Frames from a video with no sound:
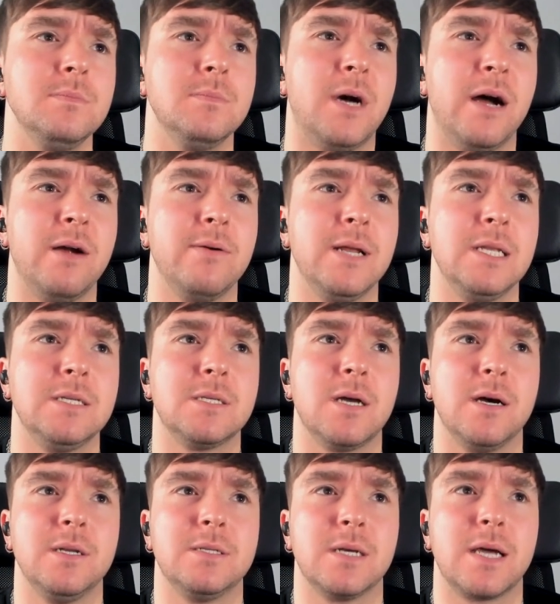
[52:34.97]
But I really
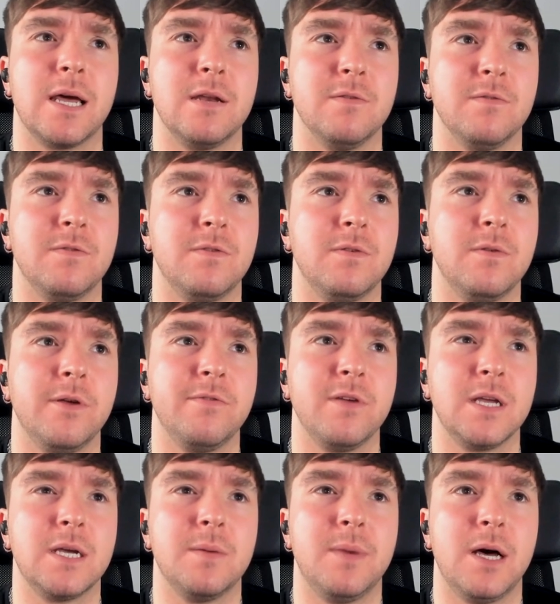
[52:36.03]
started to kind of
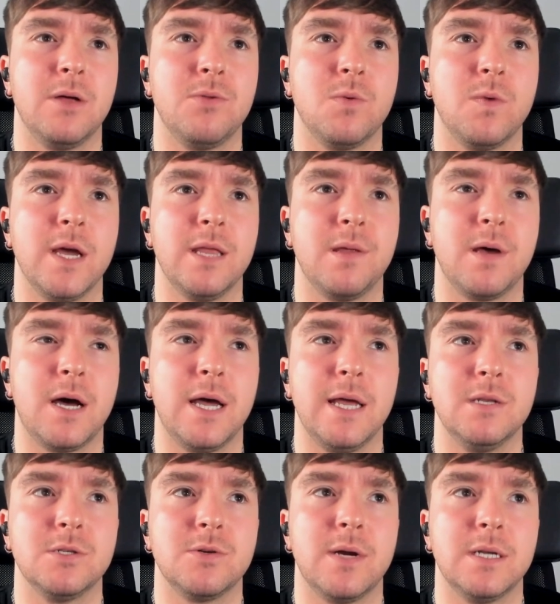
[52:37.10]
think about the way that I
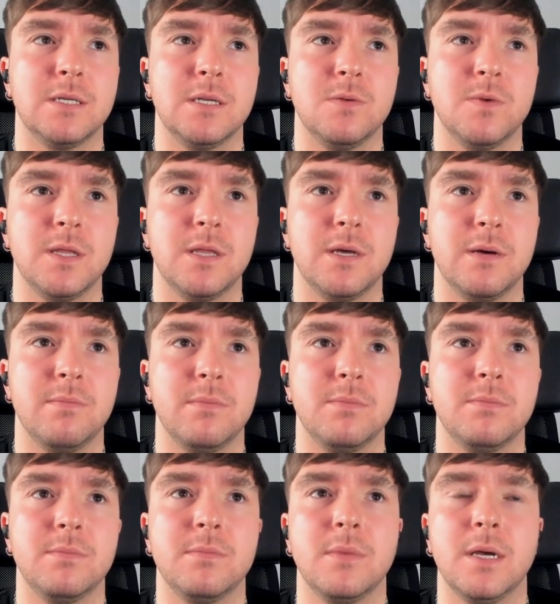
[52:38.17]
interacted with
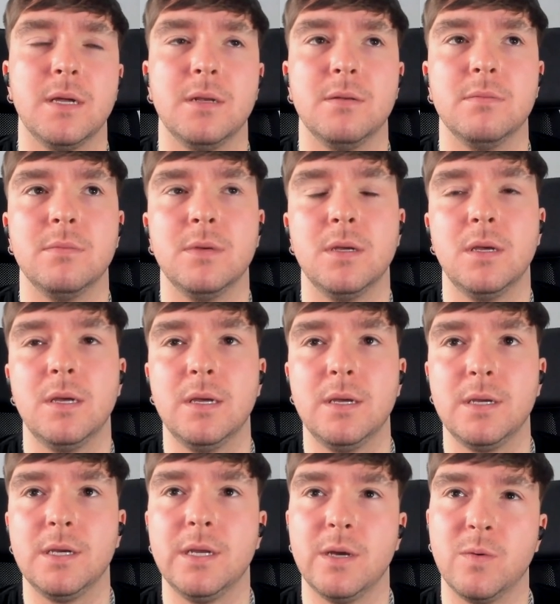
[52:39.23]
them and,
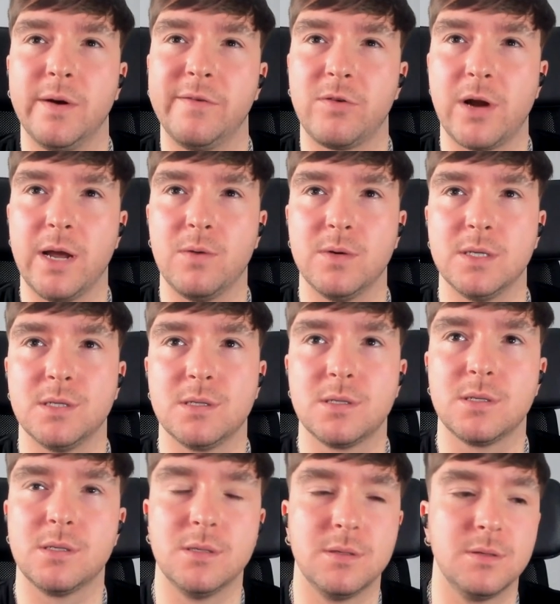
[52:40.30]
you know, whether I
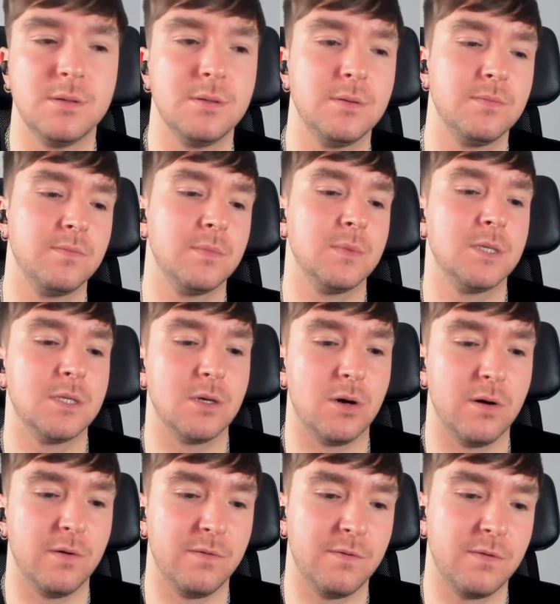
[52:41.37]
was
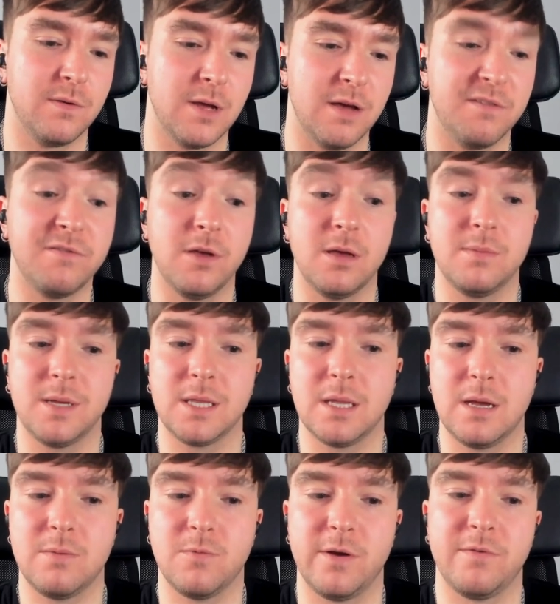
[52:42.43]
sort of affirming
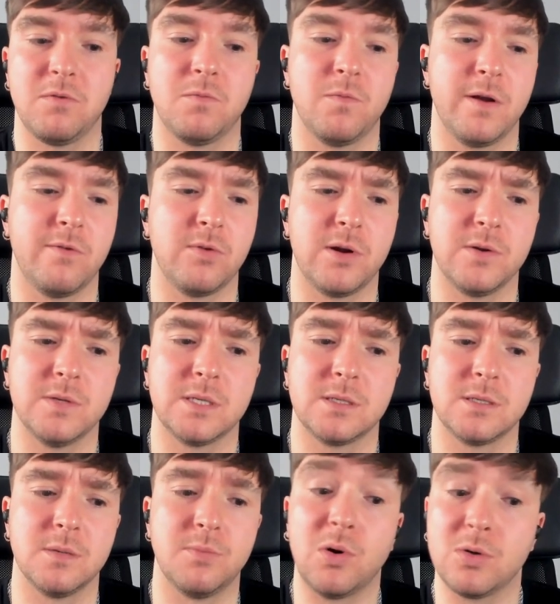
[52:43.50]
them, whether, whether I was
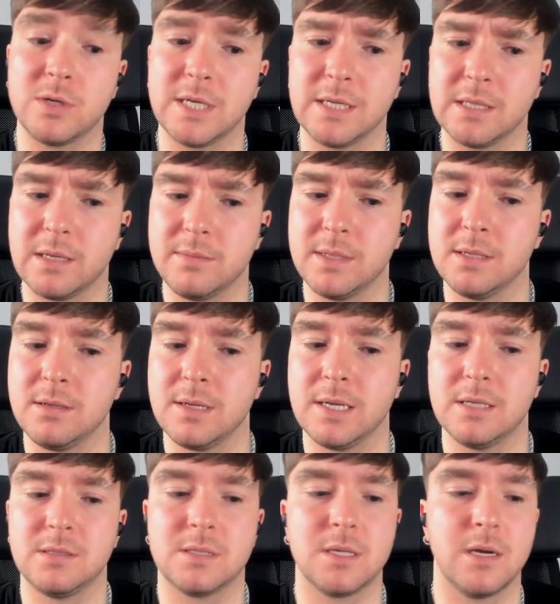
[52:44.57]
supporting them in,
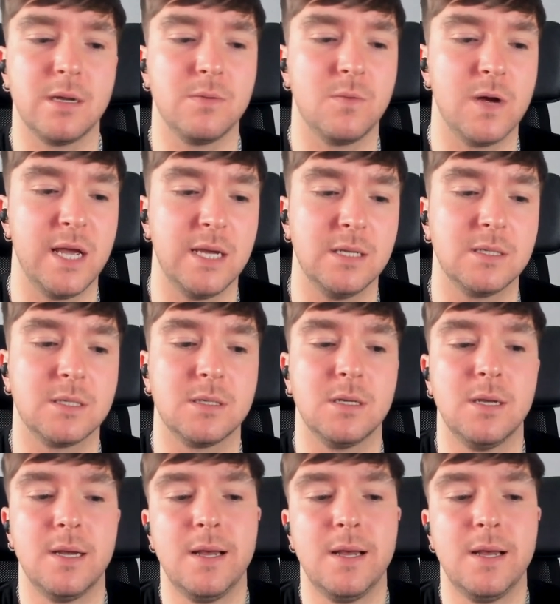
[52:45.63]
in certain ways.